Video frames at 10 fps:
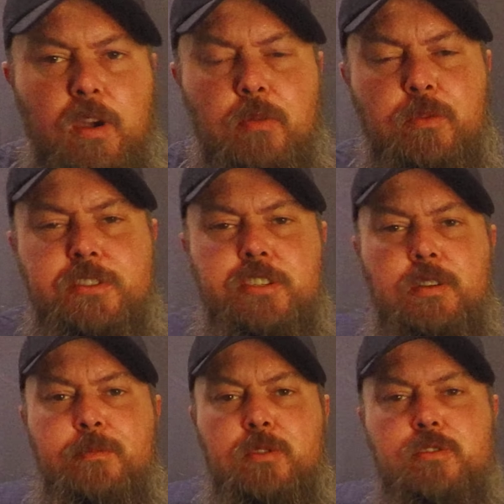Alright, what's
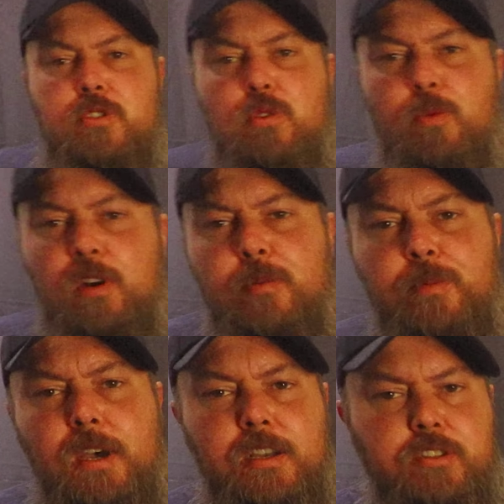up YouTube? Welcome
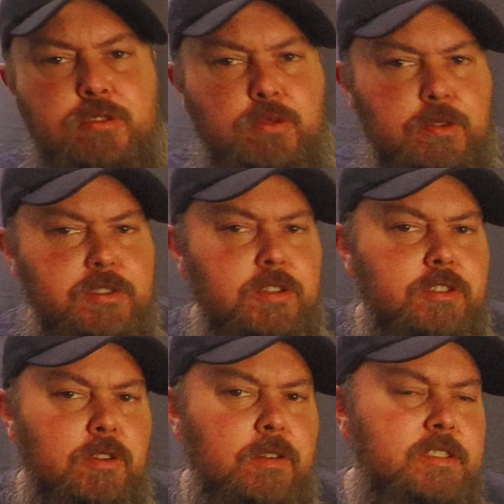back to Jordan's
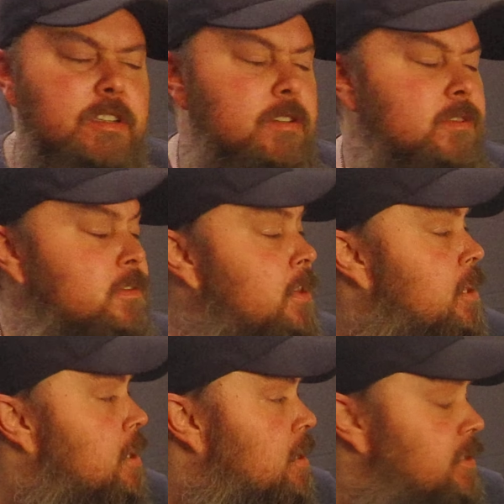Guitar Channel.
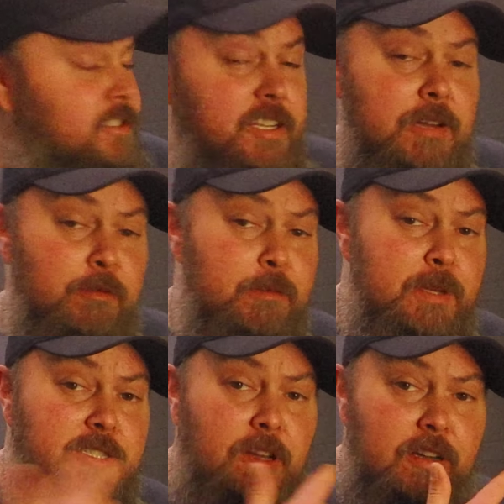Today we'll
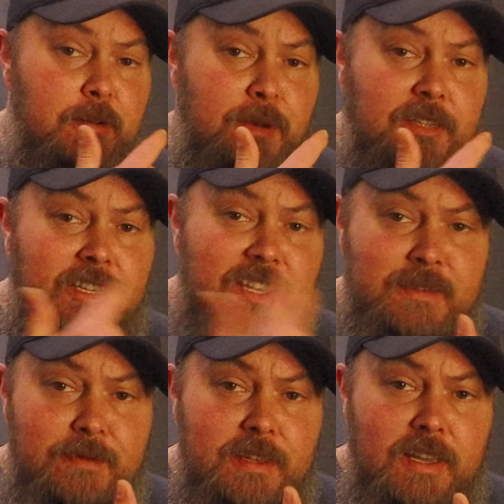be talking about the
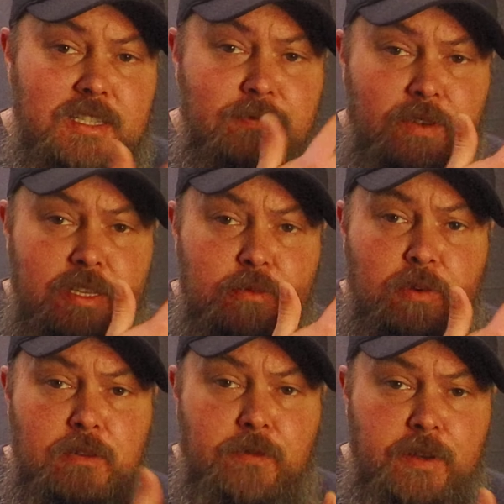EVH
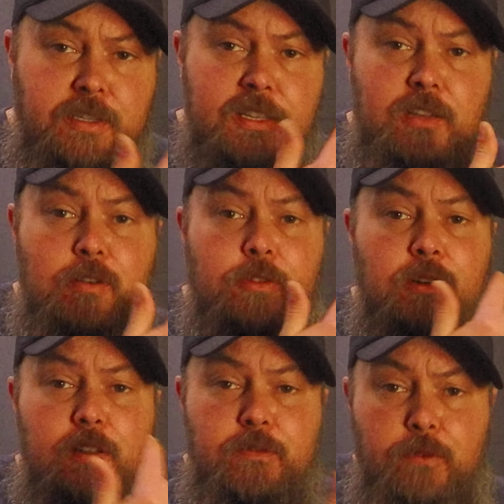5150
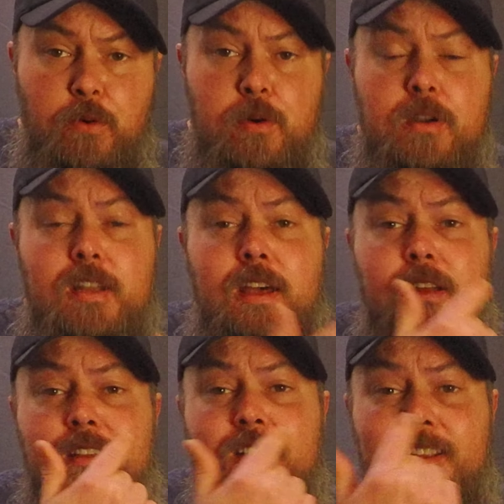EL34 and how
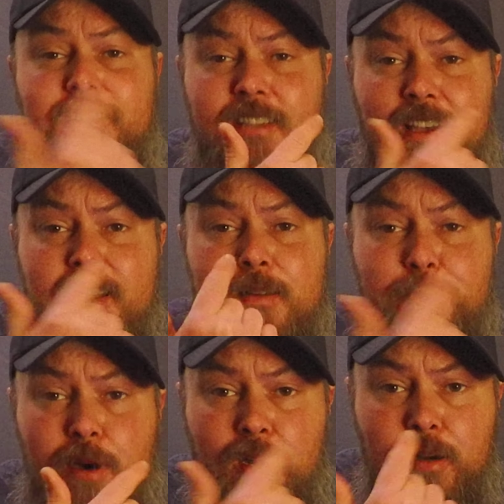to get a tight
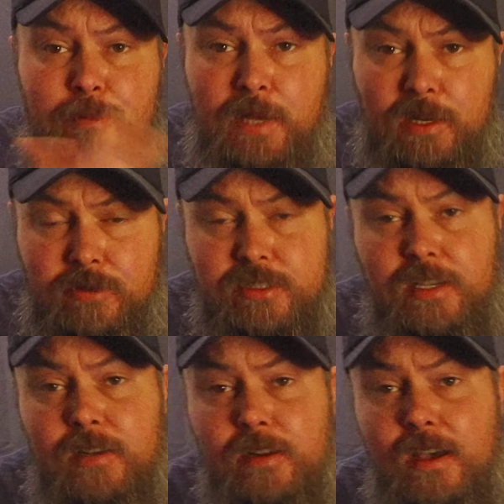modern metal
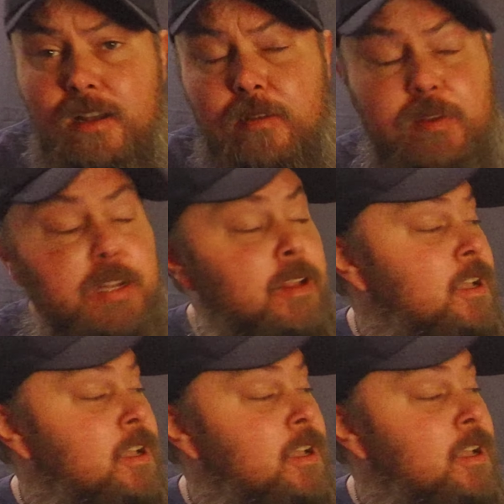sound out of it.